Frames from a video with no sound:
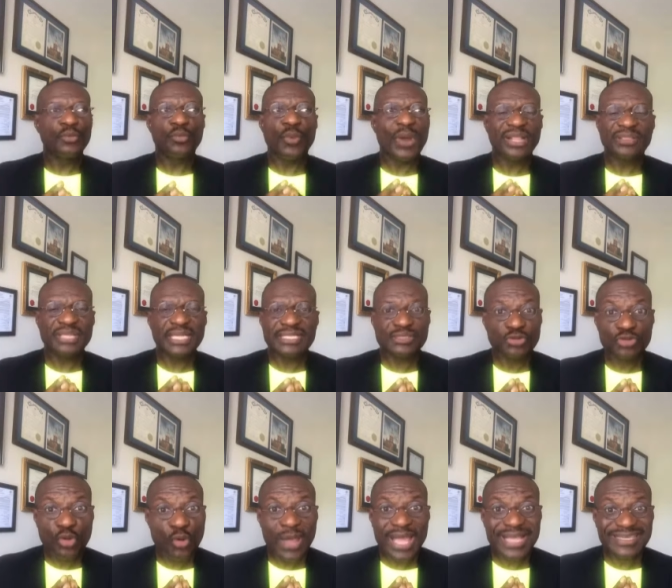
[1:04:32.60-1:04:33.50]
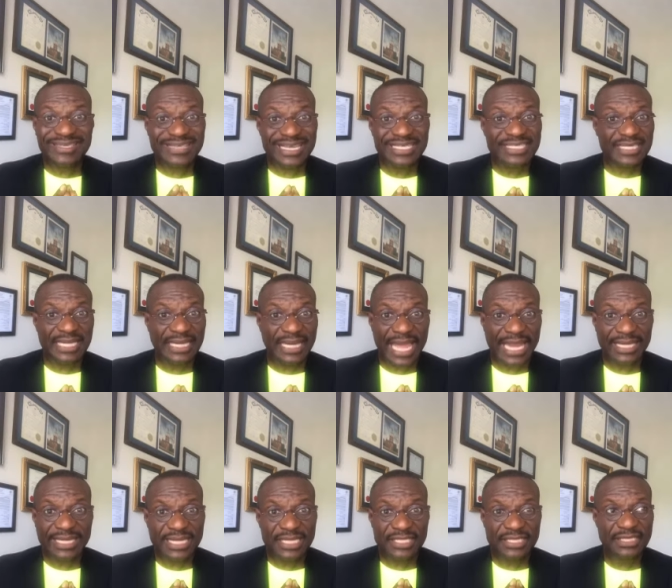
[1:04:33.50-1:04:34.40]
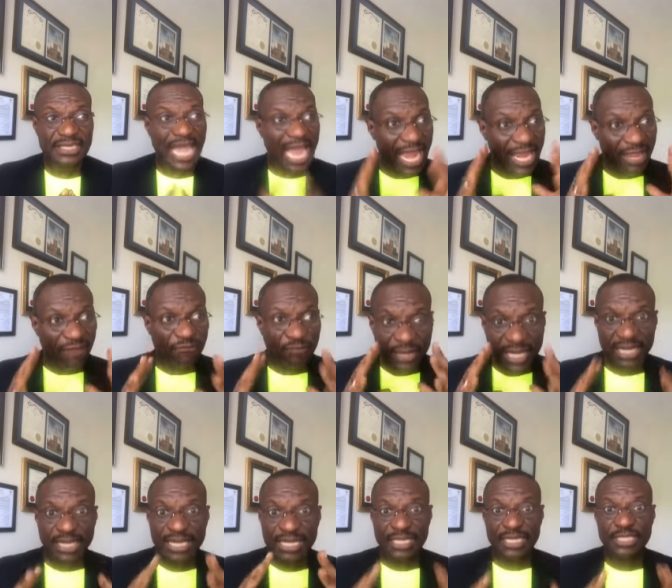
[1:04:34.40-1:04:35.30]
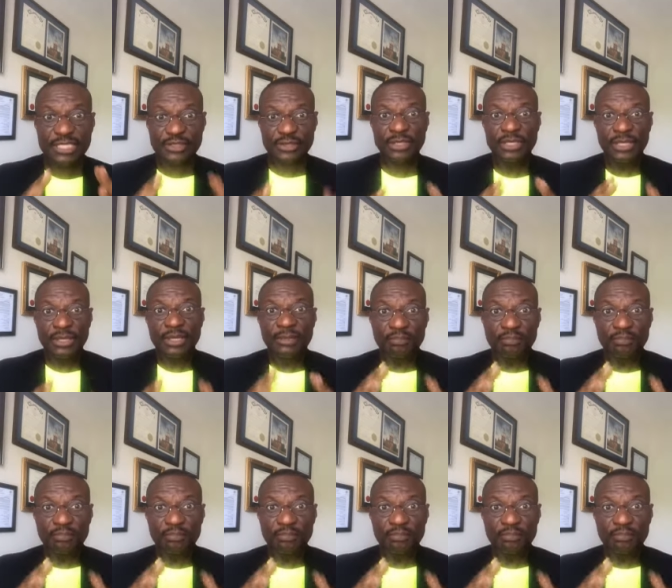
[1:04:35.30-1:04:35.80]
well there's no extension like this i have been in this